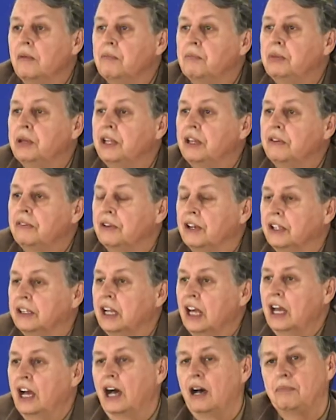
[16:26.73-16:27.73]
pivot
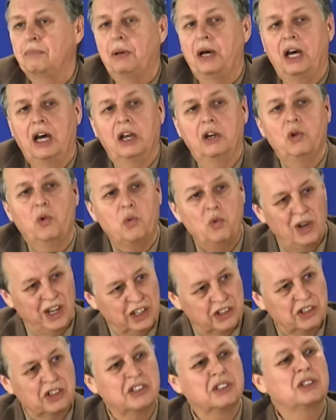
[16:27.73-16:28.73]
upon
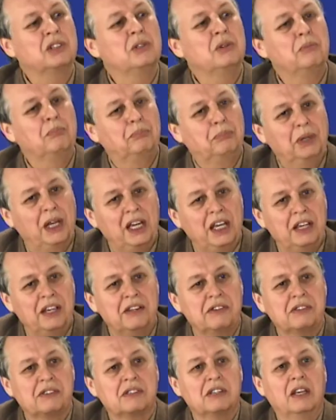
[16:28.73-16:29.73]
which to
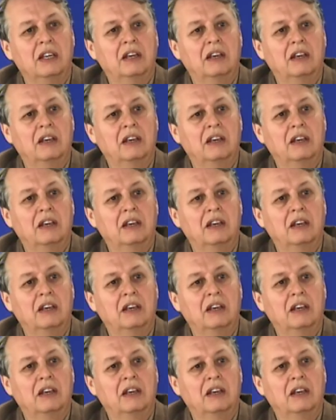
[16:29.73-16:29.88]
base